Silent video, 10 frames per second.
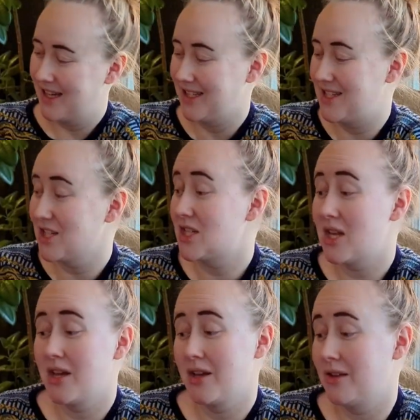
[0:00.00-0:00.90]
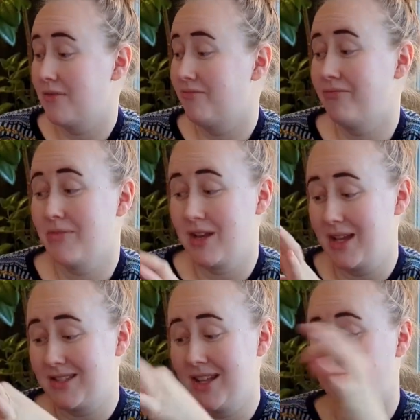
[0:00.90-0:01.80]
It's just a
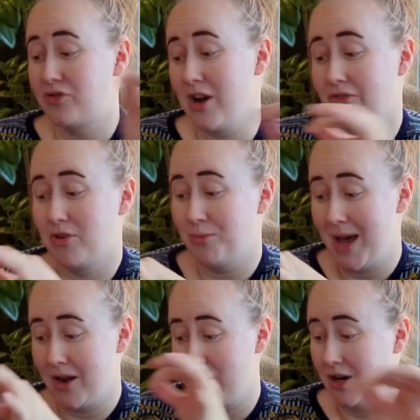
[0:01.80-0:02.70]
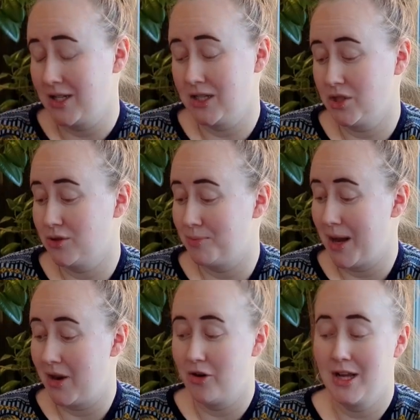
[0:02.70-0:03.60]
self-drafted pattern. I didn't use a
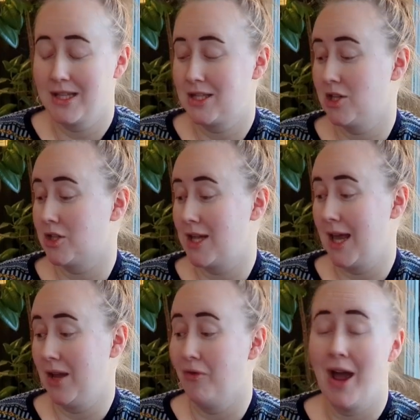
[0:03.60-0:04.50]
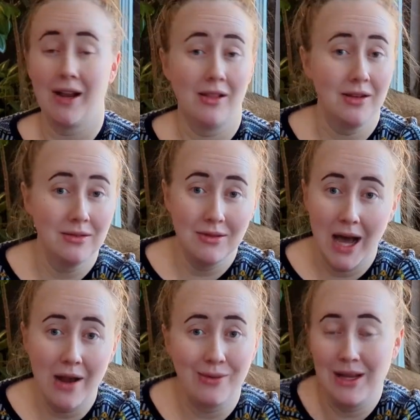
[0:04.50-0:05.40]
pattern. It's just a raglan.
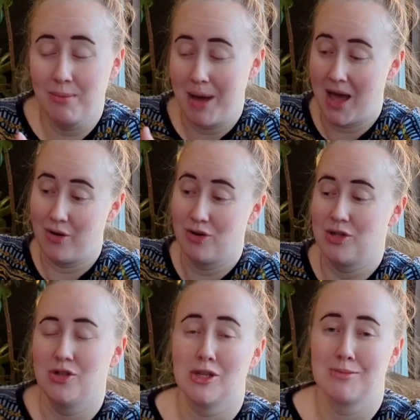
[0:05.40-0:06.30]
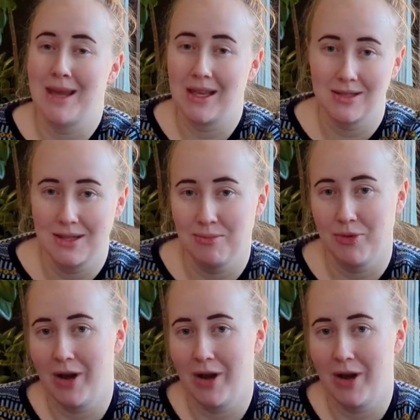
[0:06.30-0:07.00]
I don't need a pattern to just make a simple